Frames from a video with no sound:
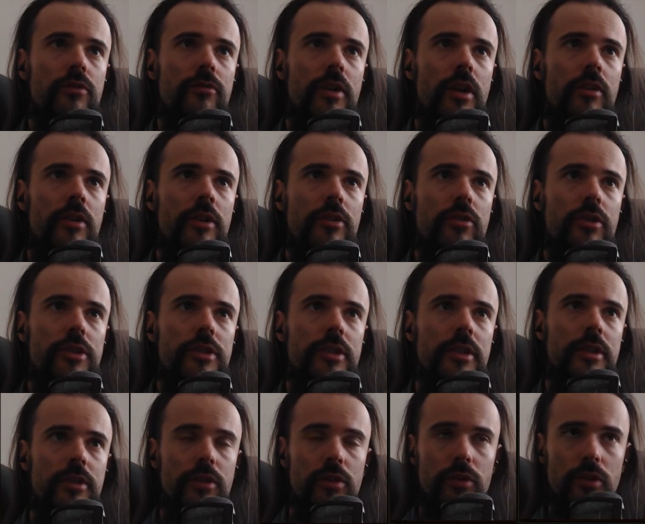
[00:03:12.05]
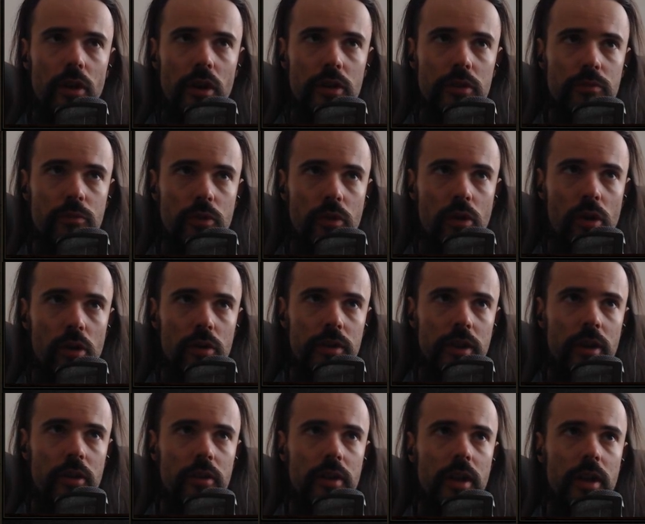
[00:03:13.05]
very interesting new node called
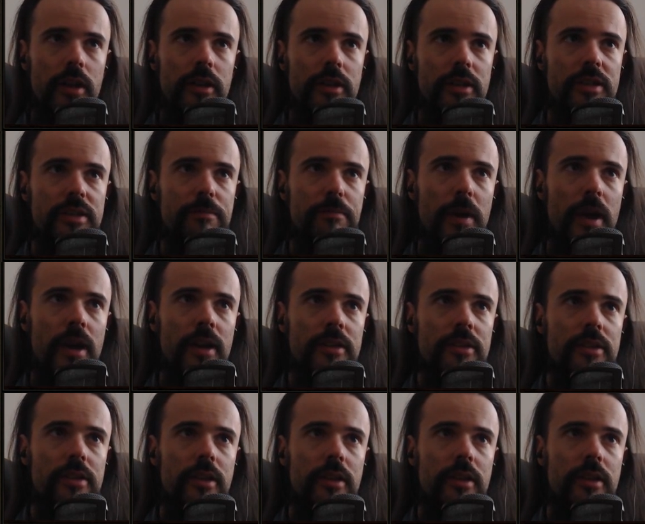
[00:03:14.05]
Arcane Expanse.